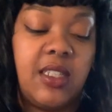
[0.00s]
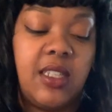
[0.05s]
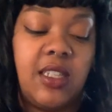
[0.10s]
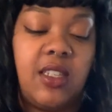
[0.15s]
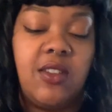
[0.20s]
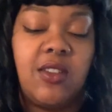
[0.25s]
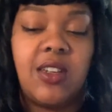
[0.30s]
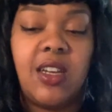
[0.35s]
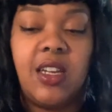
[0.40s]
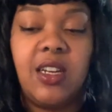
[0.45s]

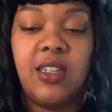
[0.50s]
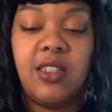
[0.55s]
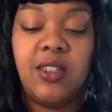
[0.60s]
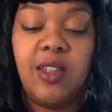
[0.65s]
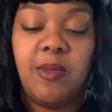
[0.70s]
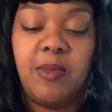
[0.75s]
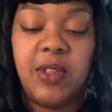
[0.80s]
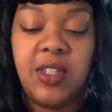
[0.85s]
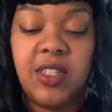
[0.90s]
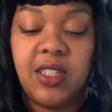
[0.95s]
like you're kind of
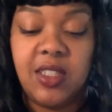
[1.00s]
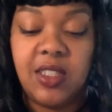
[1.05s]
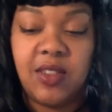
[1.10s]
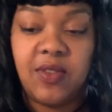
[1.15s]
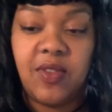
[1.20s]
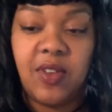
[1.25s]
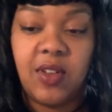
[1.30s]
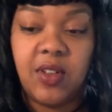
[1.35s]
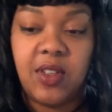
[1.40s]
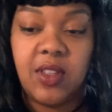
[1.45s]
jumping into this
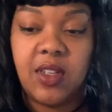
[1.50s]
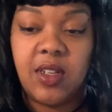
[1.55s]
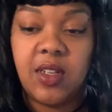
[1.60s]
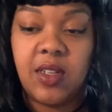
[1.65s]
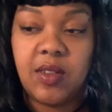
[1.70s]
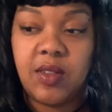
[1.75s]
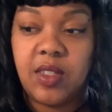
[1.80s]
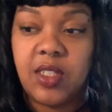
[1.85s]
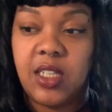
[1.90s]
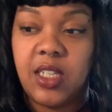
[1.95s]
fold of the
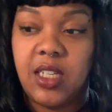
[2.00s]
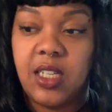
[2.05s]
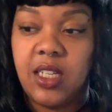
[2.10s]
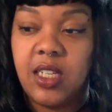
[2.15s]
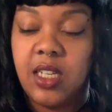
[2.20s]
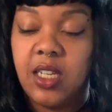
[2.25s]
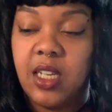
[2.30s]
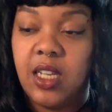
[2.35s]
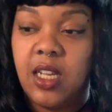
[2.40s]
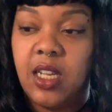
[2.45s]
whole shit,
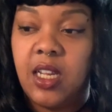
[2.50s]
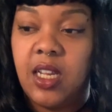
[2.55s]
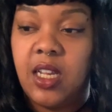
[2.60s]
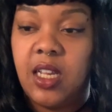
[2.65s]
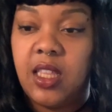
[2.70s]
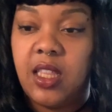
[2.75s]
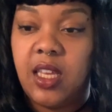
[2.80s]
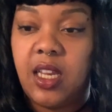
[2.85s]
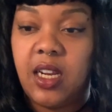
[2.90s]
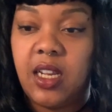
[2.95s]

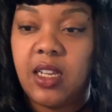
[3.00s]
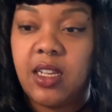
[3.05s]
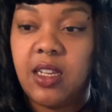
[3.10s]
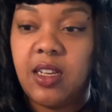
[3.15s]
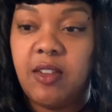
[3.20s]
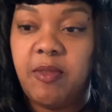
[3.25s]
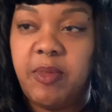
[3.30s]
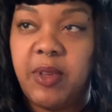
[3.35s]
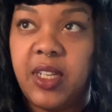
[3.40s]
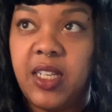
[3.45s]
that it
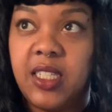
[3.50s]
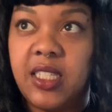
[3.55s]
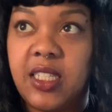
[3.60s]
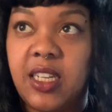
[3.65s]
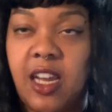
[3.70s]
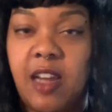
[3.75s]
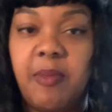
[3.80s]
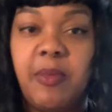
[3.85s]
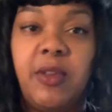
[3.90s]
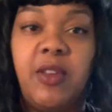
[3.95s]
could have been
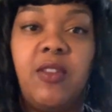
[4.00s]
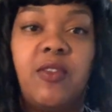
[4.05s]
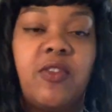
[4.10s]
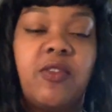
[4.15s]
stopping you